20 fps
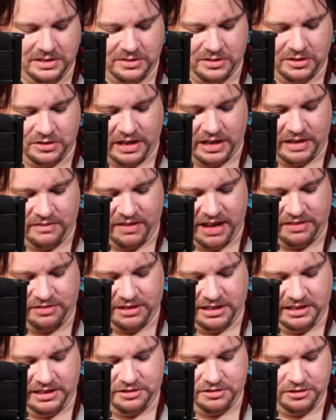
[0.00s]
because I've had to
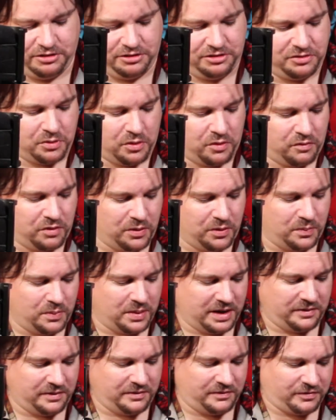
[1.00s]
listen to a real
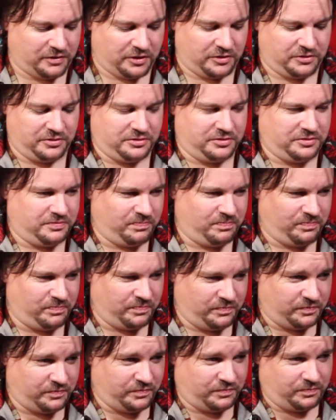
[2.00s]
one for
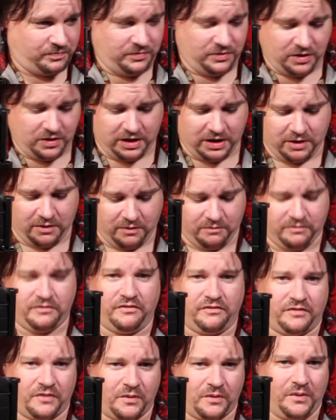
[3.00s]
nigh on
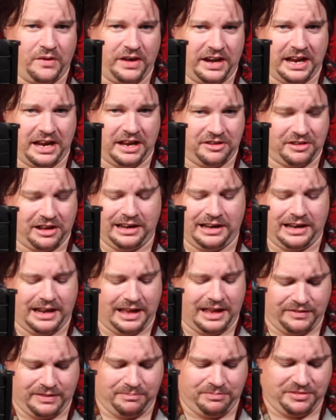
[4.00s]
4 years. I love
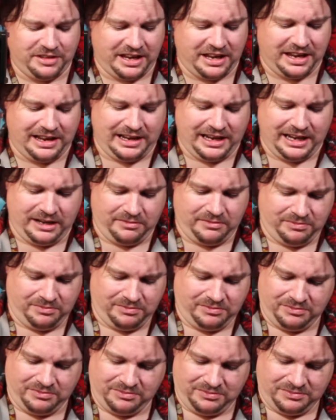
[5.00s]
him dearly,
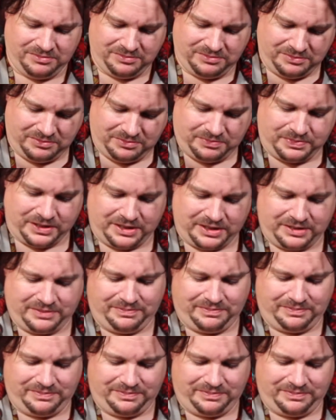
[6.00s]
but